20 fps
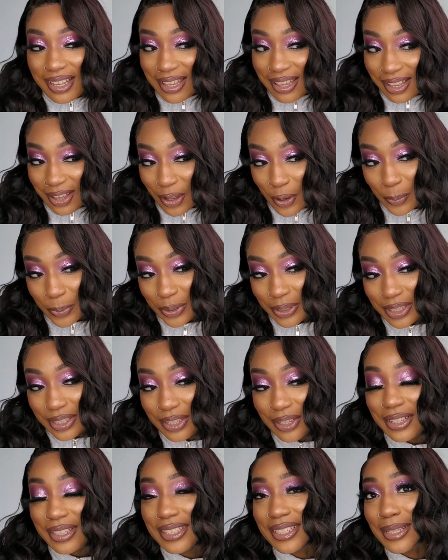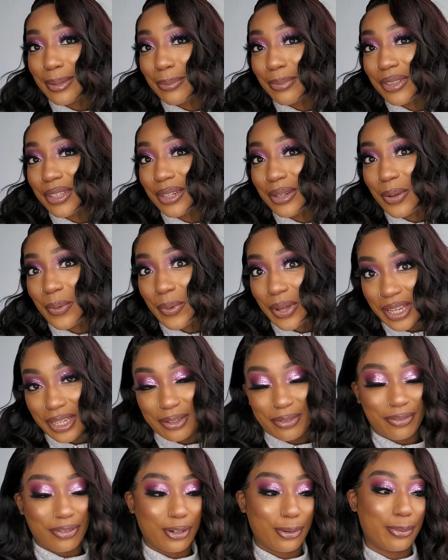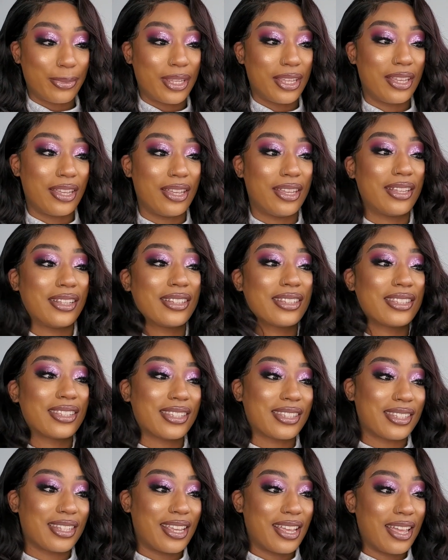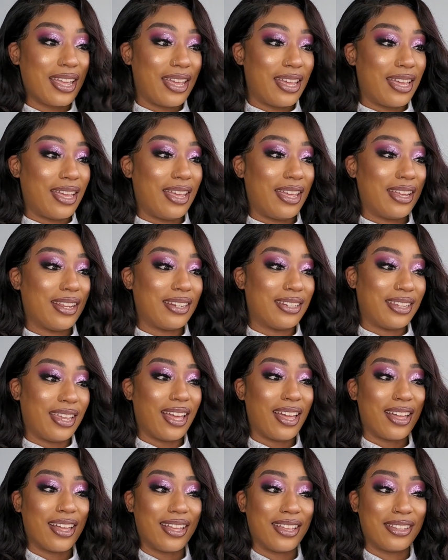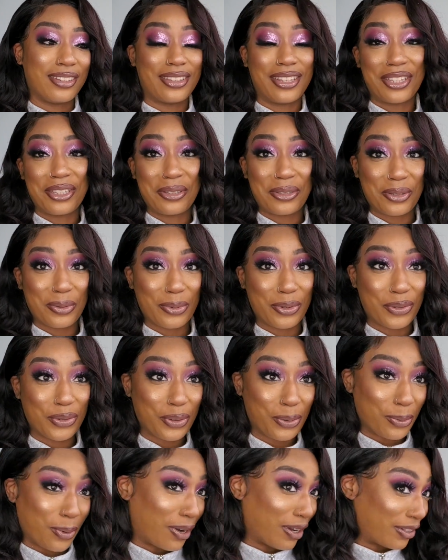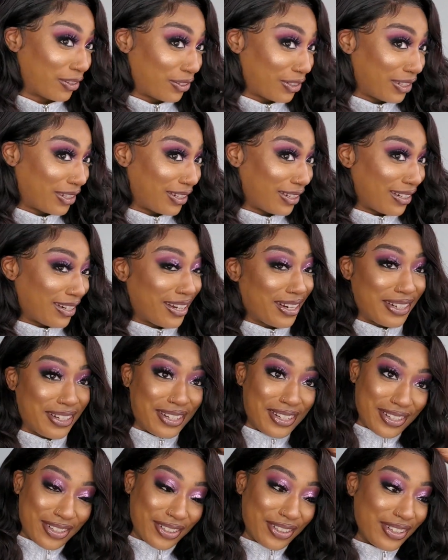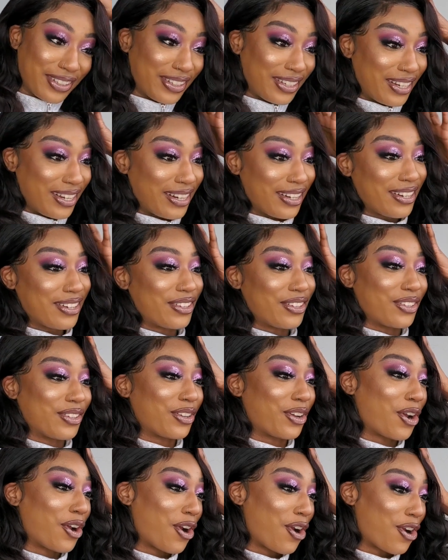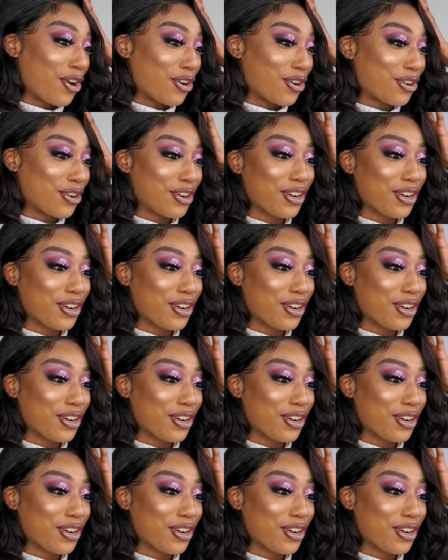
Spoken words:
Hope you took something away from it. And yeah, thank you so much for watching. This is it. This is her.